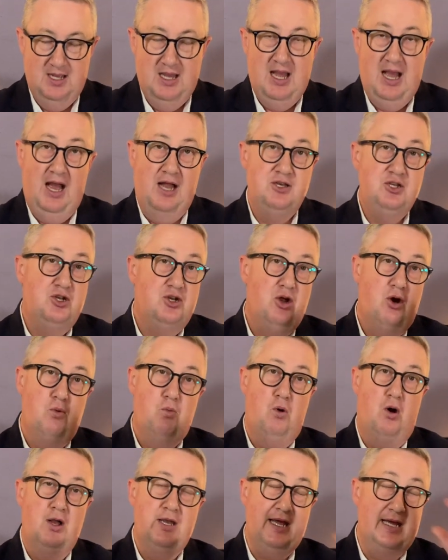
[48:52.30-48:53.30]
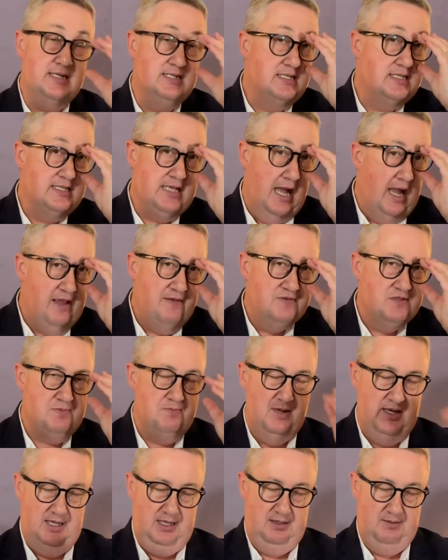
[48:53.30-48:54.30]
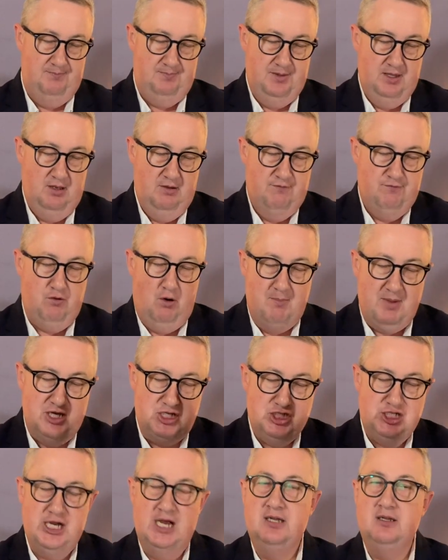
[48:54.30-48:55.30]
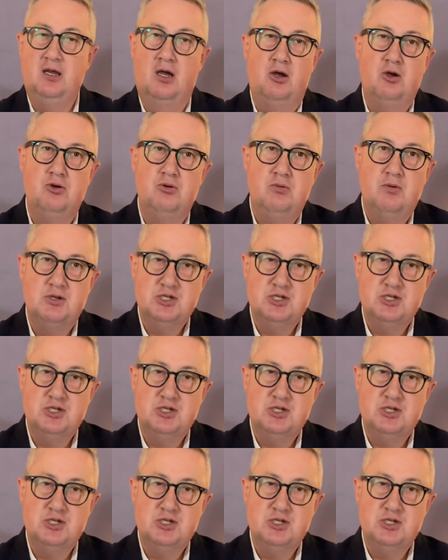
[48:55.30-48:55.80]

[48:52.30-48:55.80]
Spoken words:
And you know what? It saves me from a shallow,